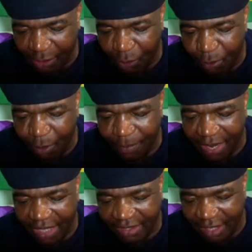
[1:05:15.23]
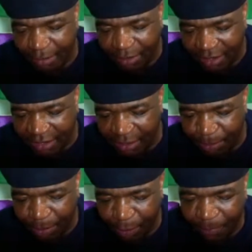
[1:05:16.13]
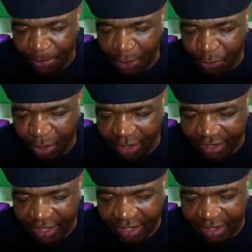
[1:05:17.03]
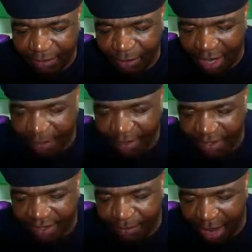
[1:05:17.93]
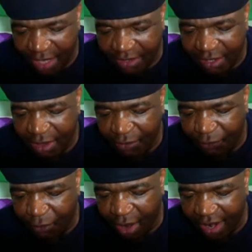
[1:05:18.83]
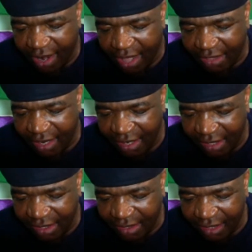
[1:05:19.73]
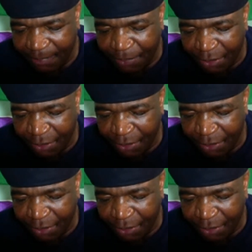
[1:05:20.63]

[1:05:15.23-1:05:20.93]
who mobilized MDC people to attend the Mugabe's demise for another leader